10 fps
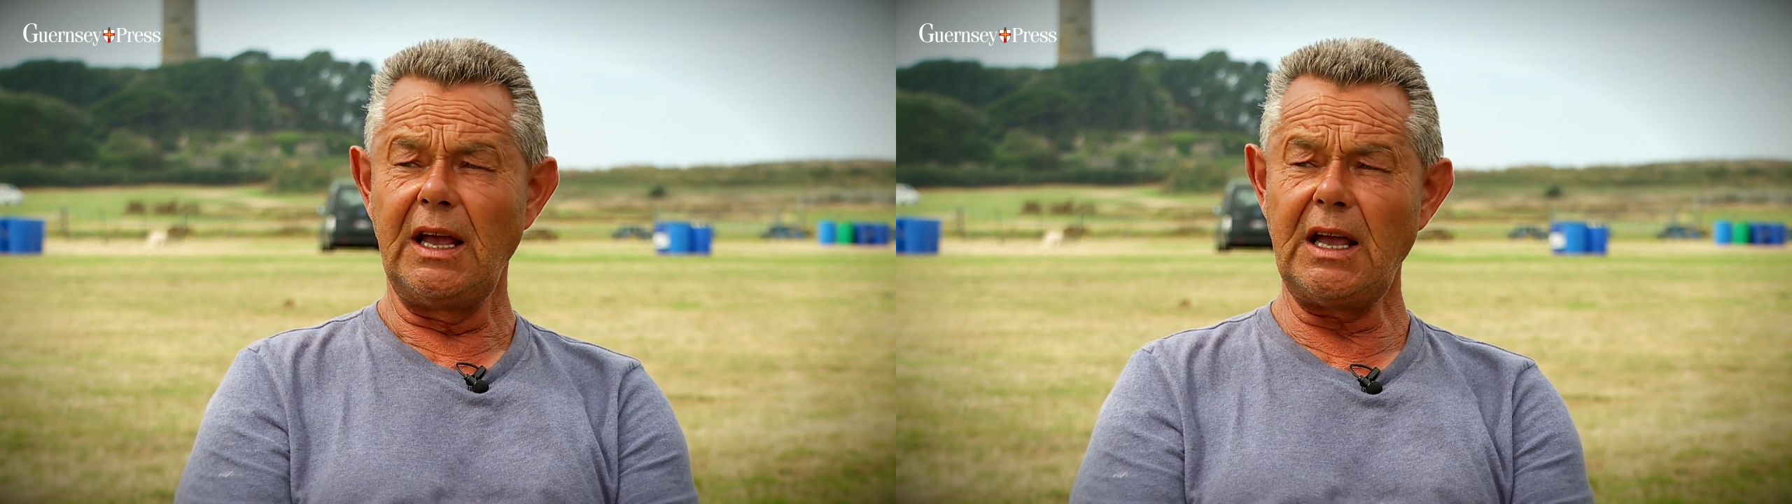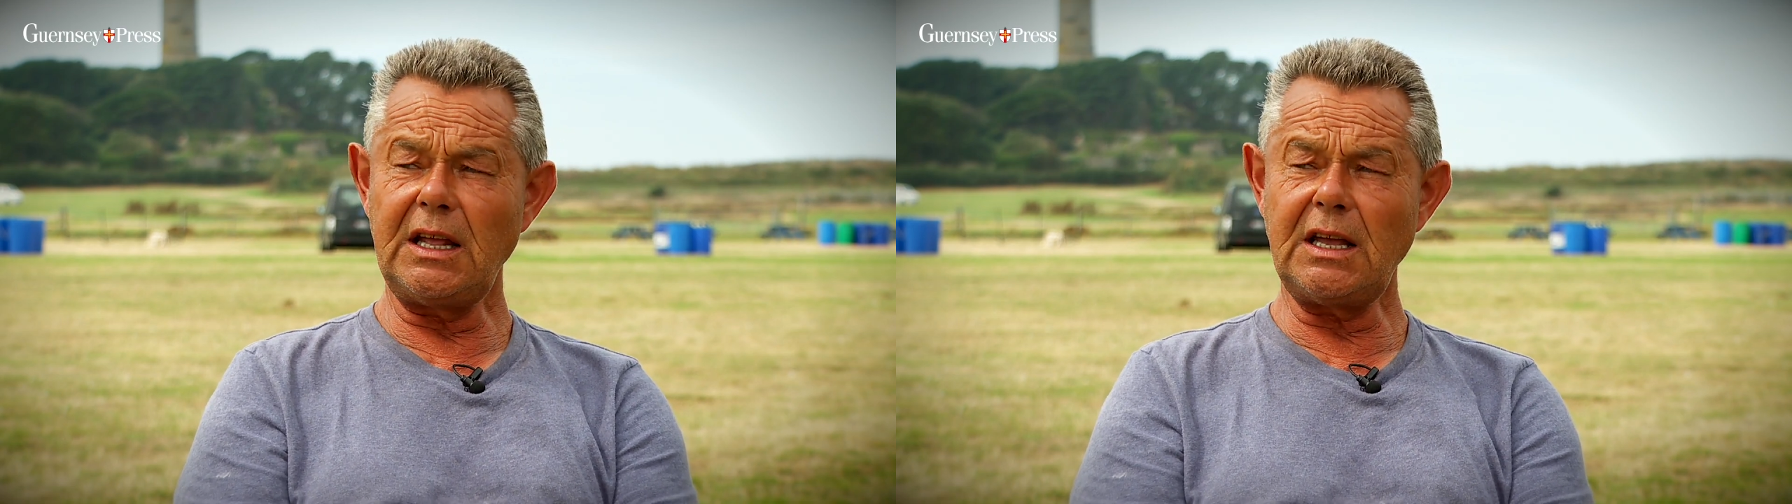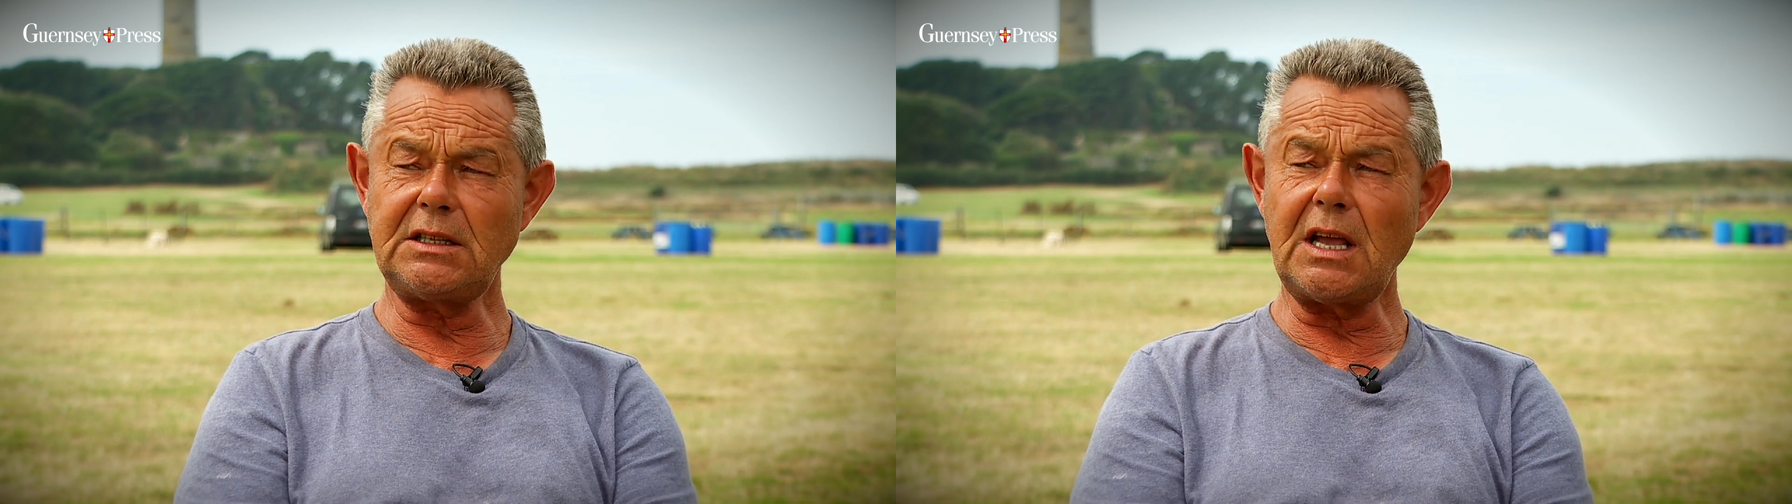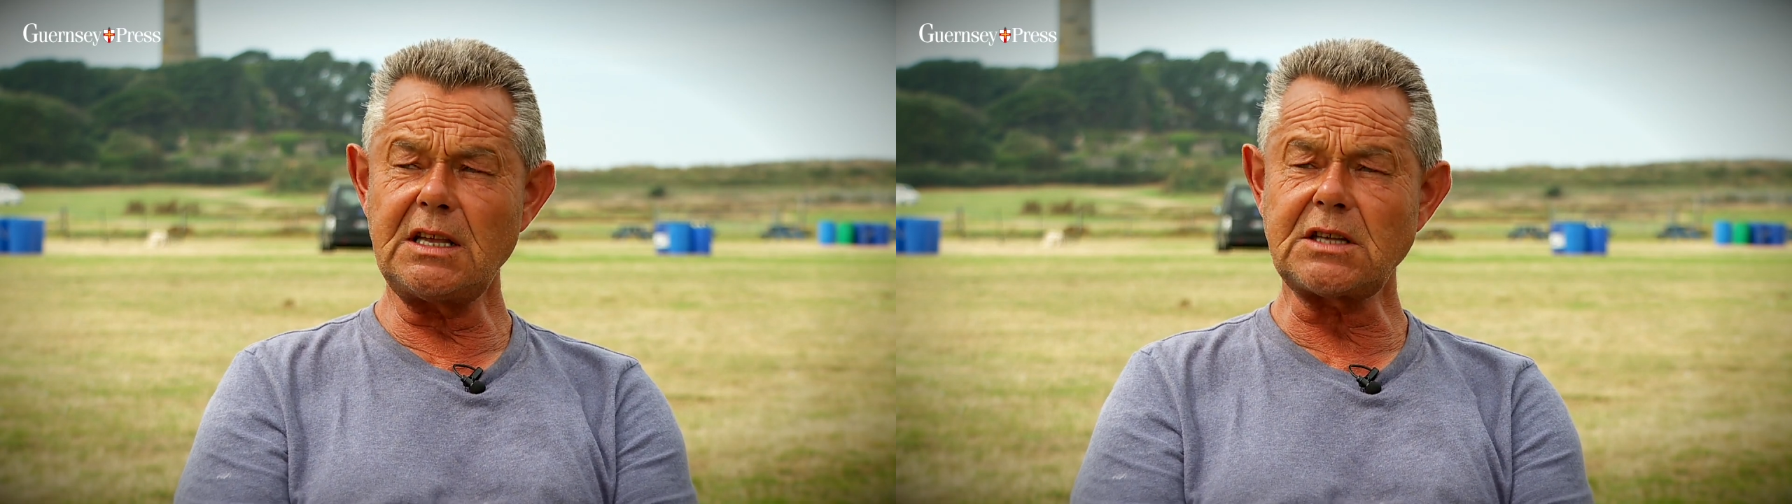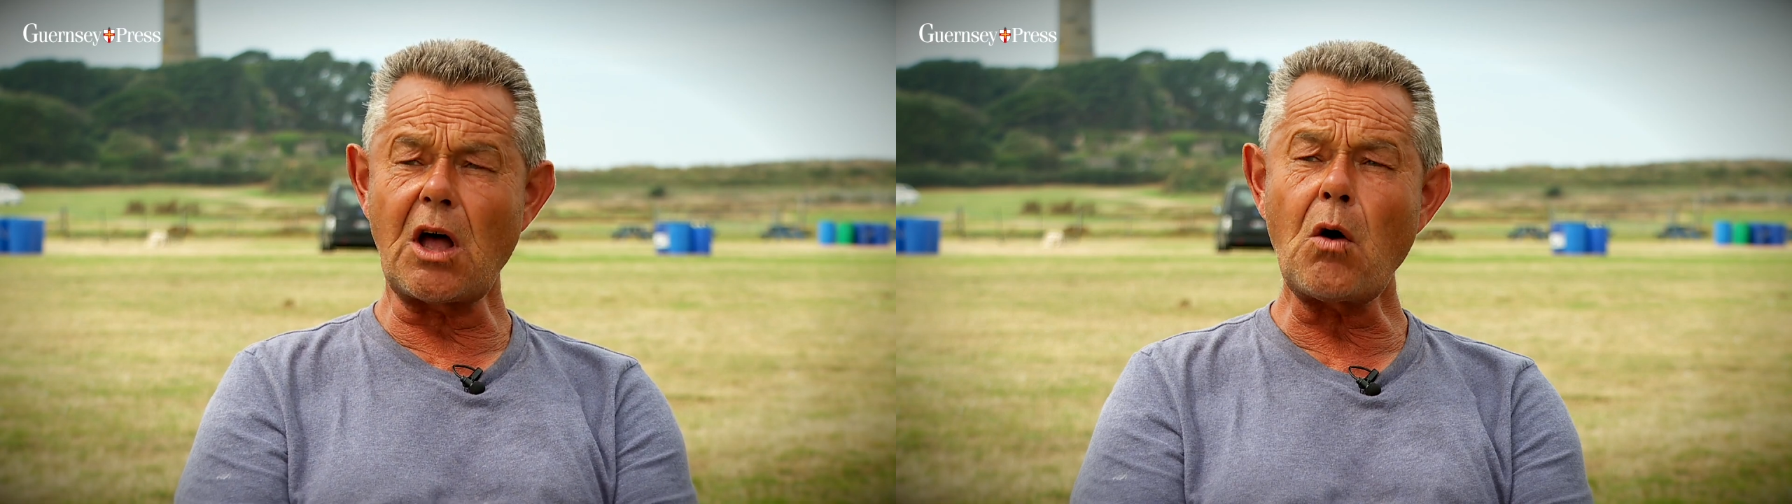
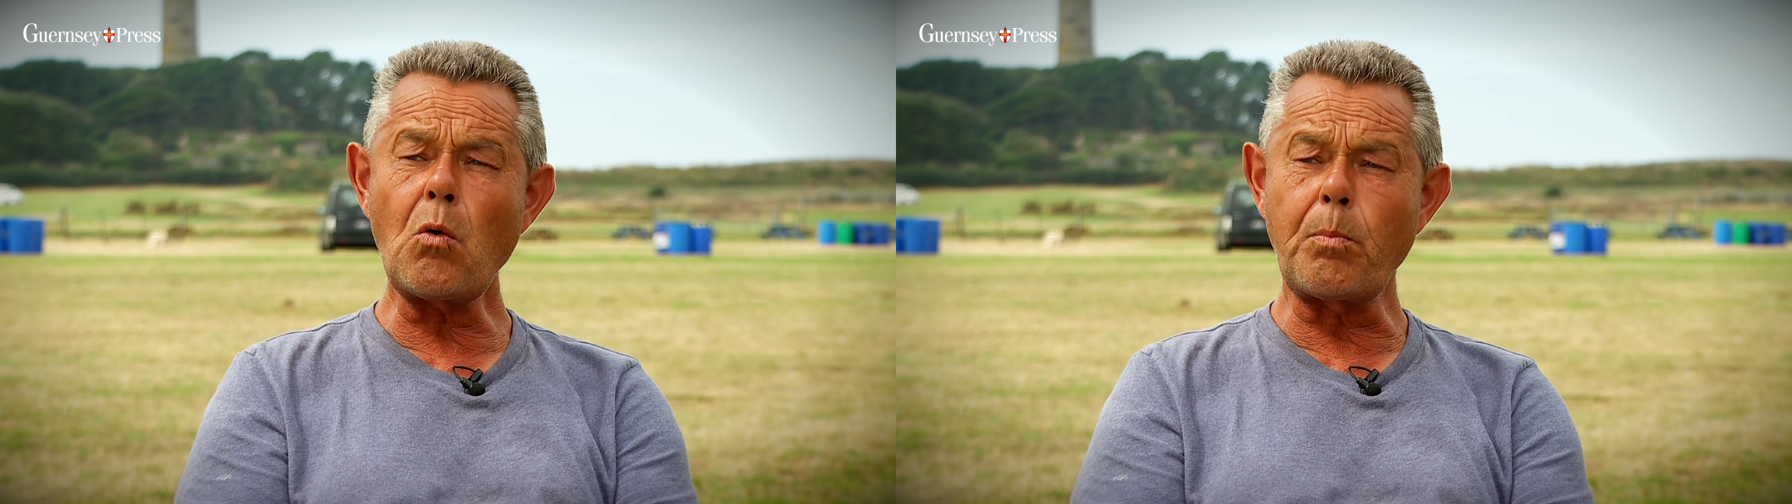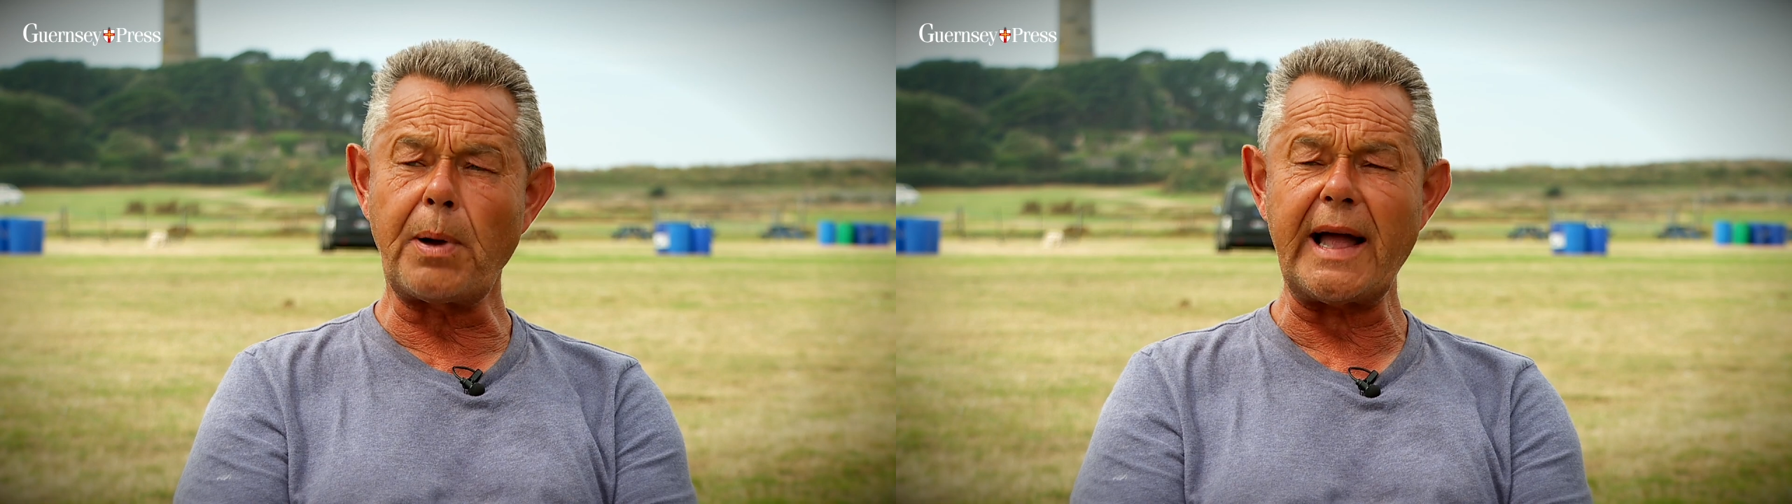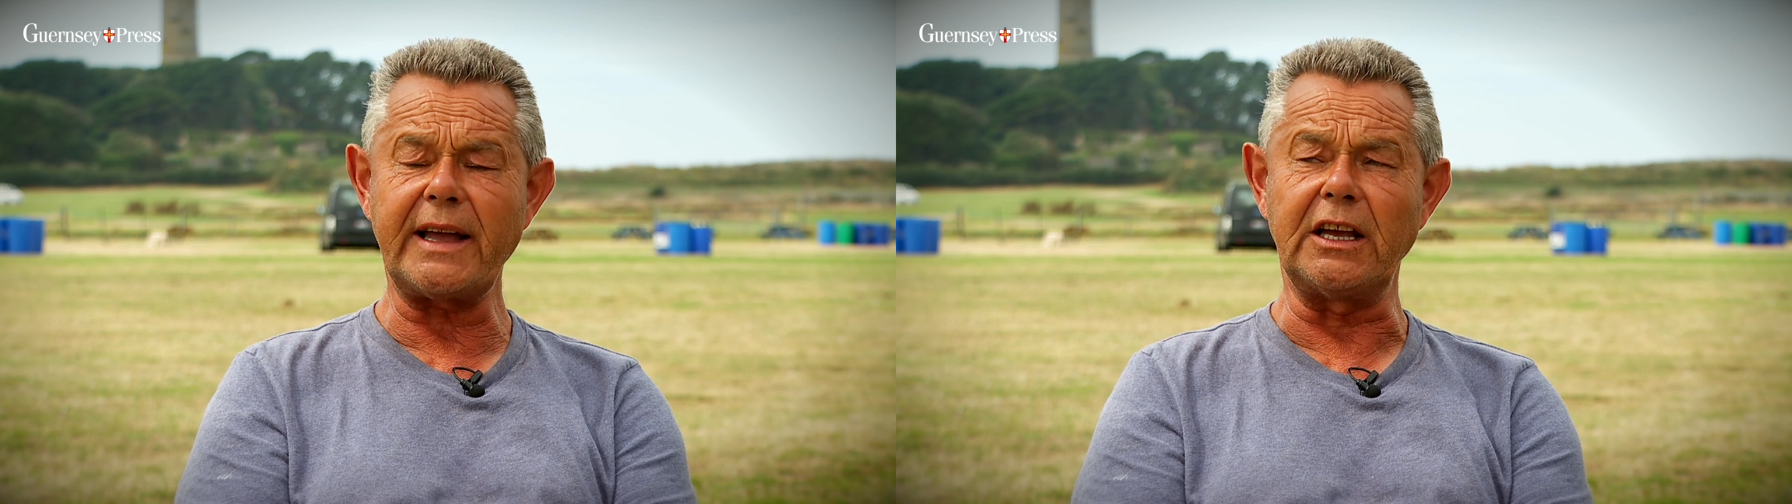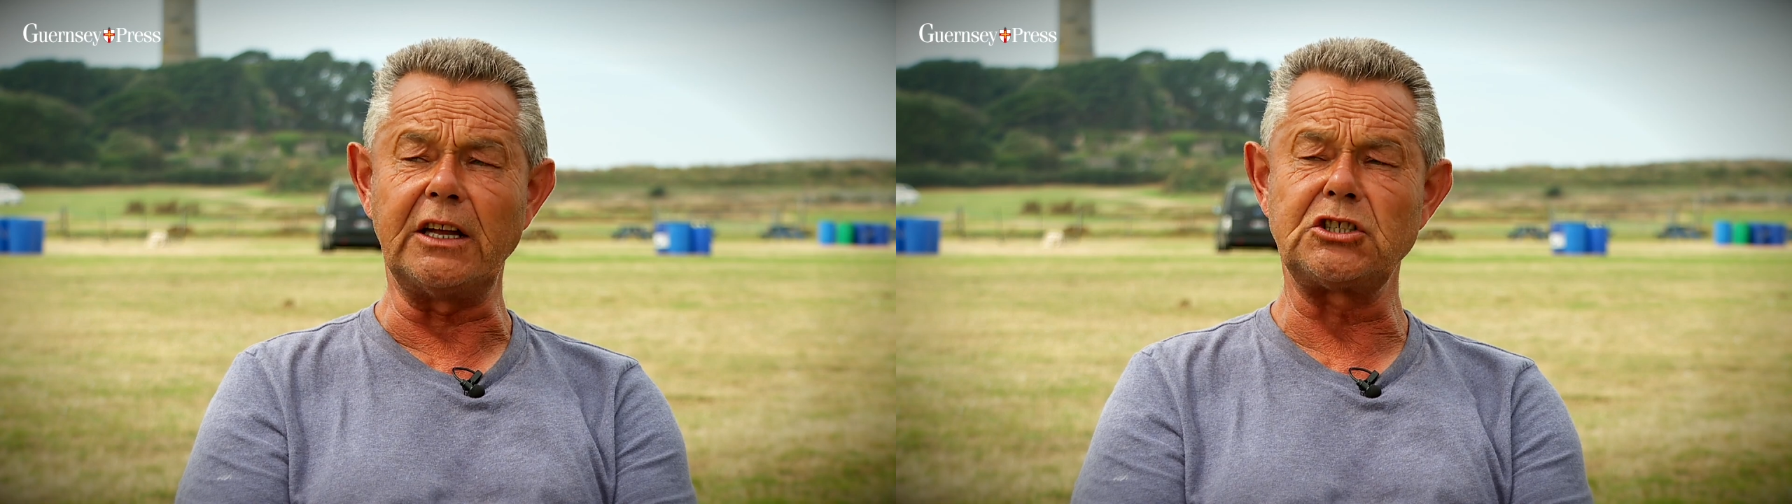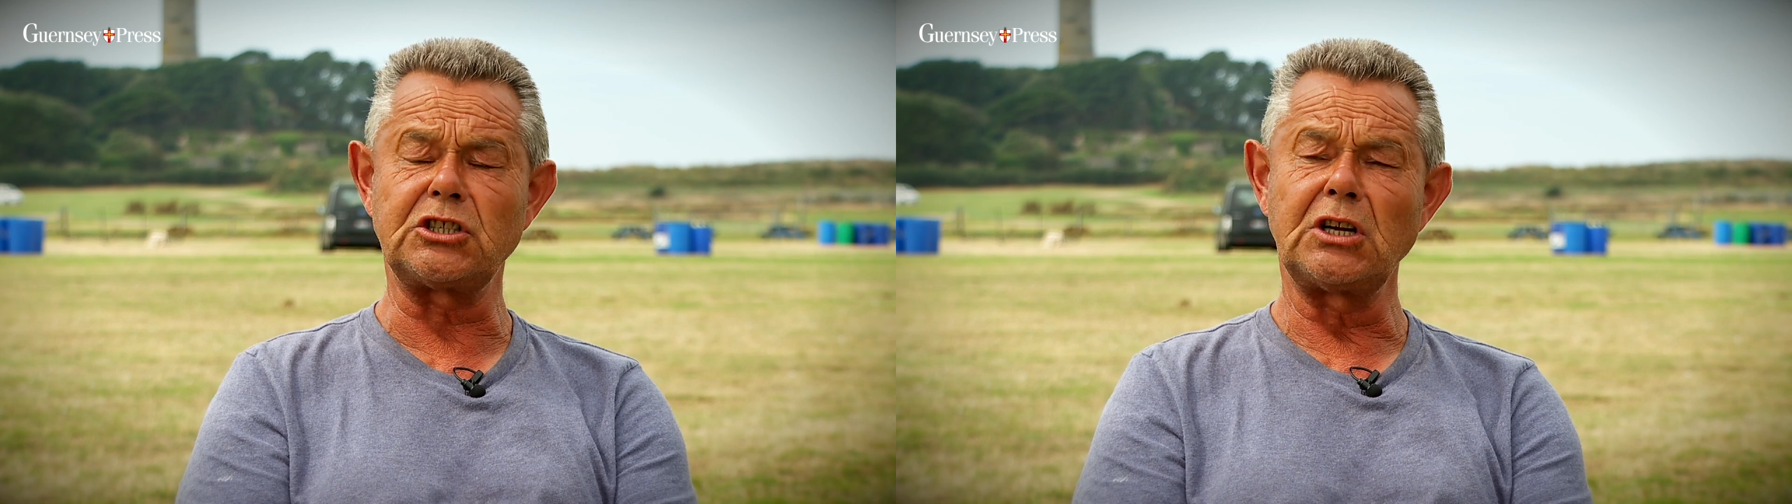It's the whole
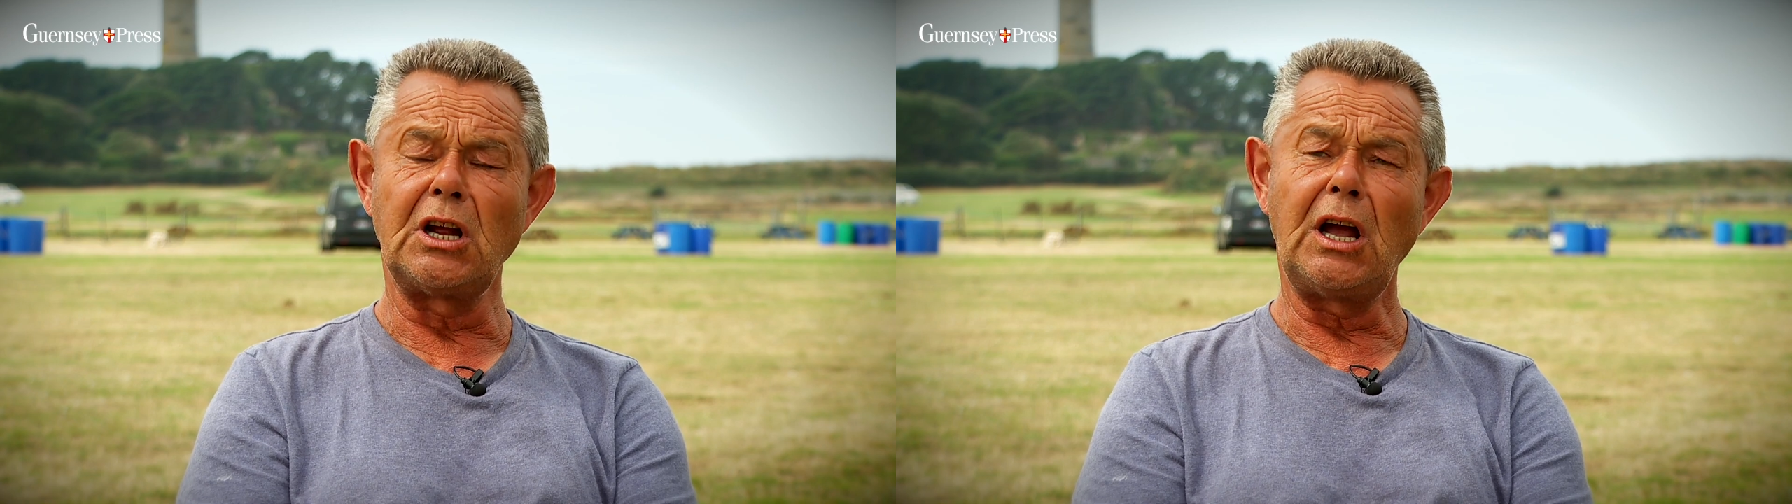package,